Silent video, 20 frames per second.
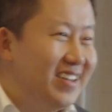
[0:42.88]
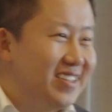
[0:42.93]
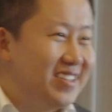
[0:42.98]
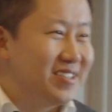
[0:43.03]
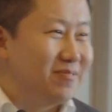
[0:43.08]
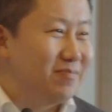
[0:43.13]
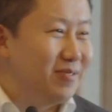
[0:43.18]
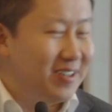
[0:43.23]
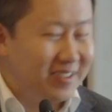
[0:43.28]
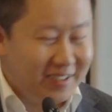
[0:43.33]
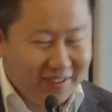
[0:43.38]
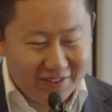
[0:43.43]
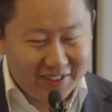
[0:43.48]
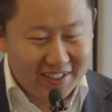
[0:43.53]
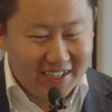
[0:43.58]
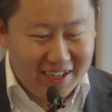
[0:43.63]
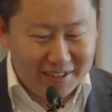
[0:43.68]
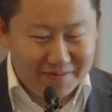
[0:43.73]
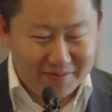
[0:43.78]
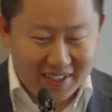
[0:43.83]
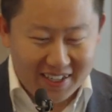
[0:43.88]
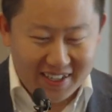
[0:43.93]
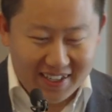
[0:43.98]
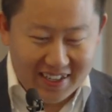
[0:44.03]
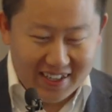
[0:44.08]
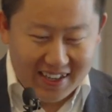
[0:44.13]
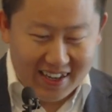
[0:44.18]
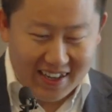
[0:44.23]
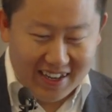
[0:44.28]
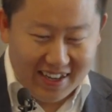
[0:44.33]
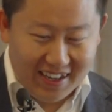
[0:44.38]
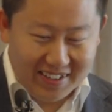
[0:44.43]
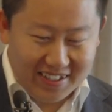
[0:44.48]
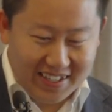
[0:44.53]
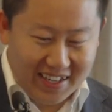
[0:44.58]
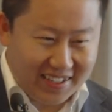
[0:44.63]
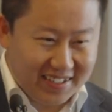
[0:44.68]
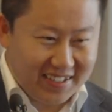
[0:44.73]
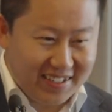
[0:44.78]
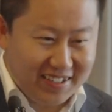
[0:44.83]
this point of time.
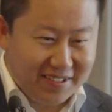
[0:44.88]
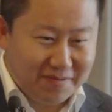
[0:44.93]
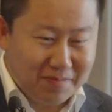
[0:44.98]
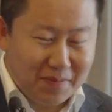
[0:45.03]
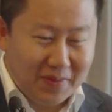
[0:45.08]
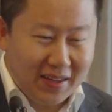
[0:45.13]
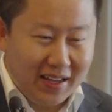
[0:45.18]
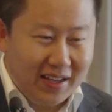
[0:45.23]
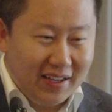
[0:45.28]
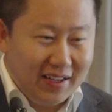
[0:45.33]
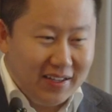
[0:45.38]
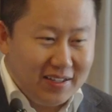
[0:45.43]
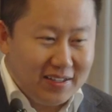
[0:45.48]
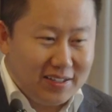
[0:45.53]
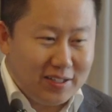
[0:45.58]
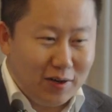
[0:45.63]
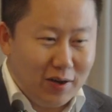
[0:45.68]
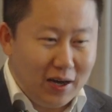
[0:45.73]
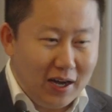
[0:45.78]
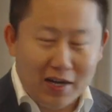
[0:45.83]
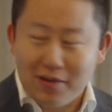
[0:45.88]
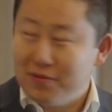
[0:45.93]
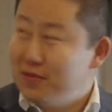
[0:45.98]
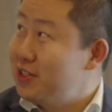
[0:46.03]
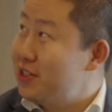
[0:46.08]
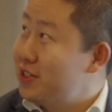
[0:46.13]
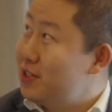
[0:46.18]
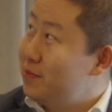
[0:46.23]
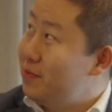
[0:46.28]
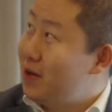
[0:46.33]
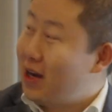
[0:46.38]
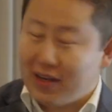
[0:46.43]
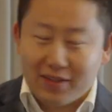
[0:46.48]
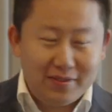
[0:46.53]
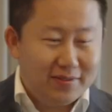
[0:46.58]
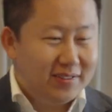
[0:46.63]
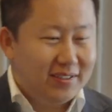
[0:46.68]
Thanks. So this is my